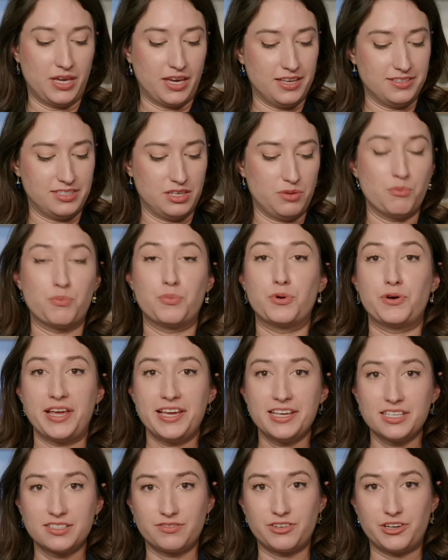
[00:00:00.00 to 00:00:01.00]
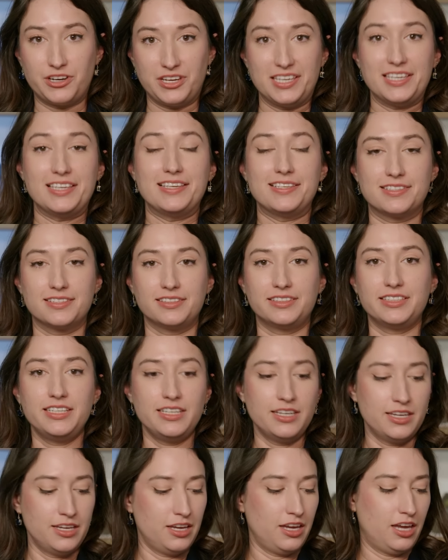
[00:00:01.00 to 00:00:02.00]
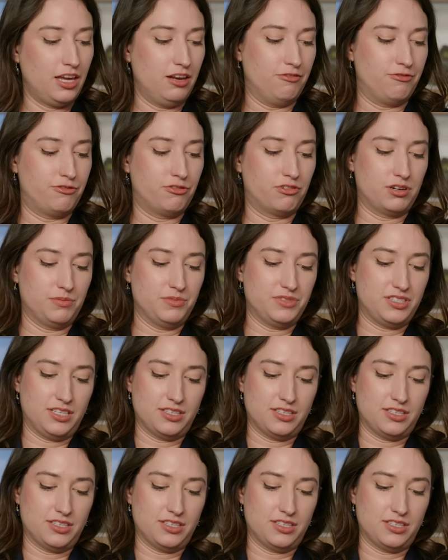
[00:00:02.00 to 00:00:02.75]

because it breaks very easily and forms